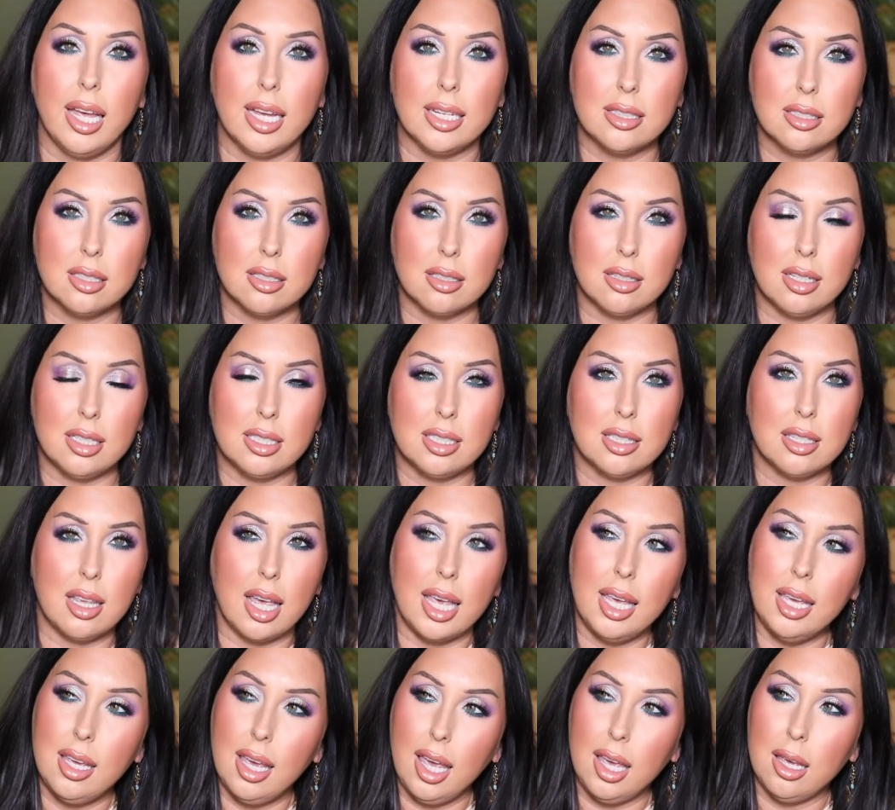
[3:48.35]
It's
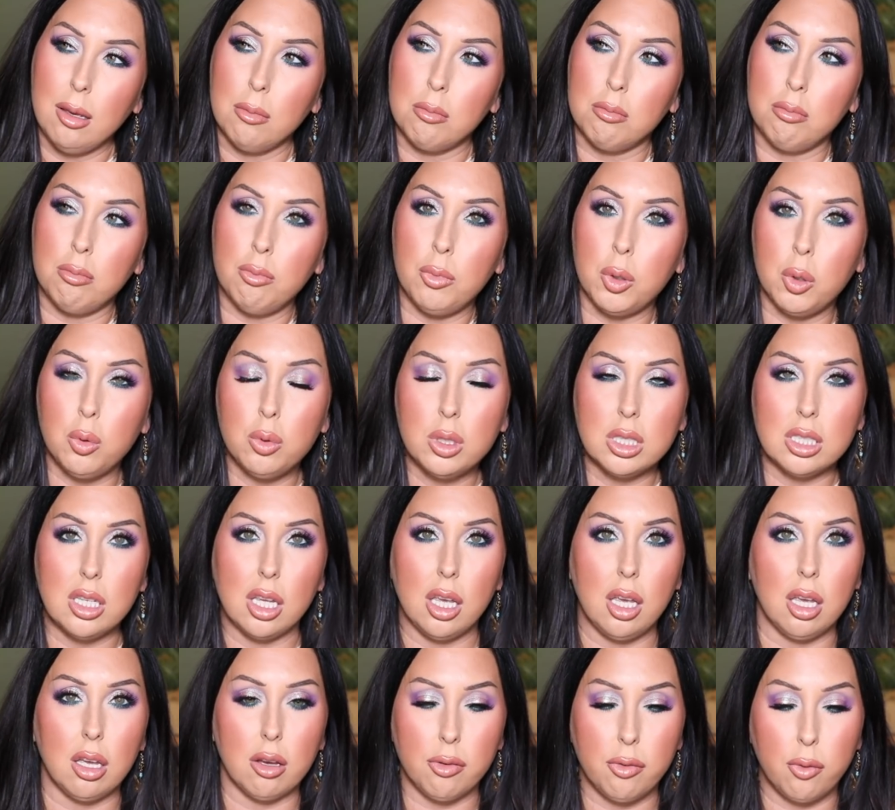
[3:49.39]
like a
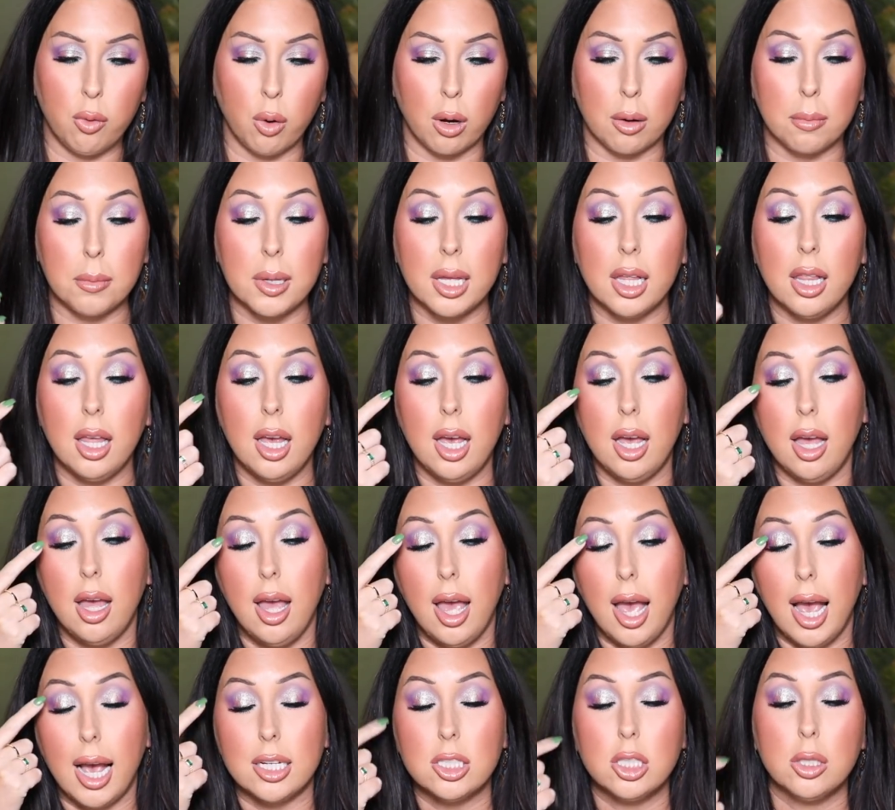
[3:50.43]
moussey formula.
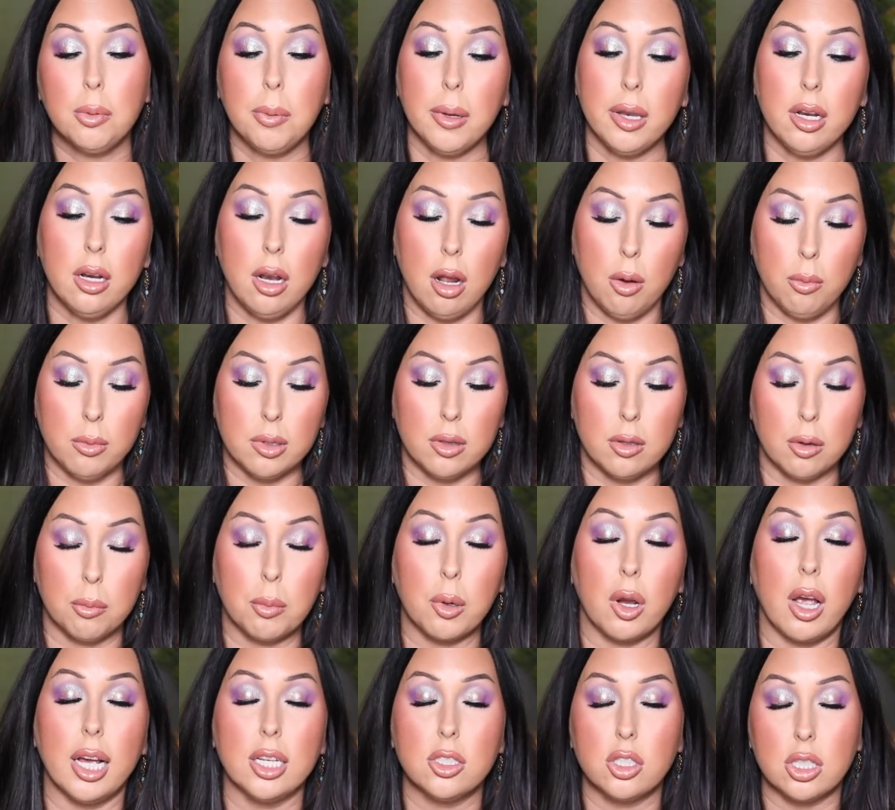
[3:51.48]
I just put it on with the
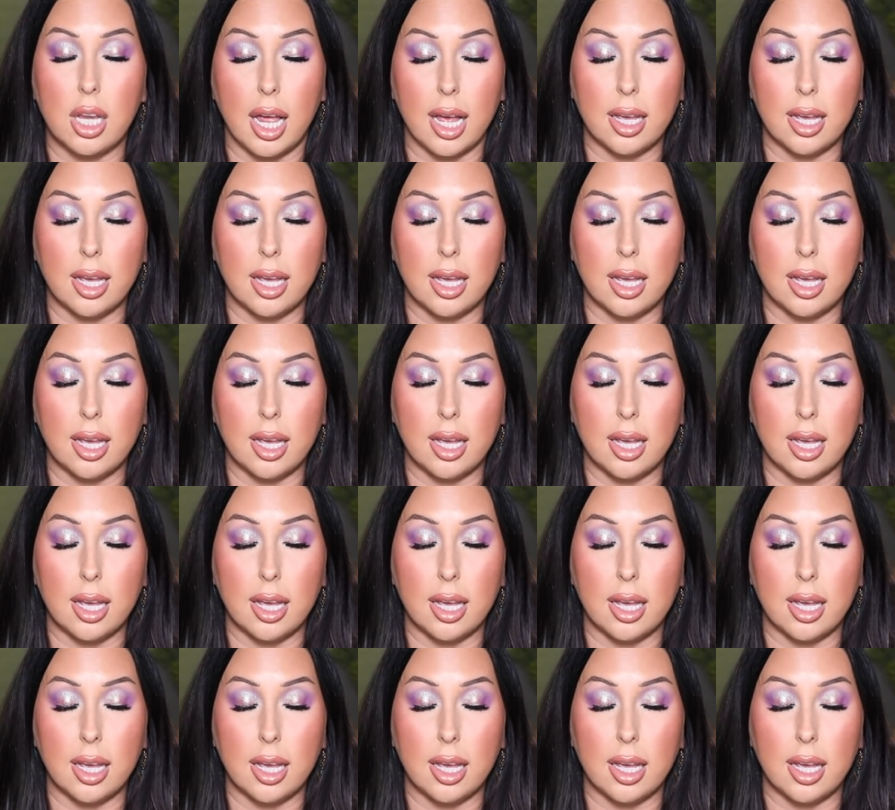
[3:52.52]
brush.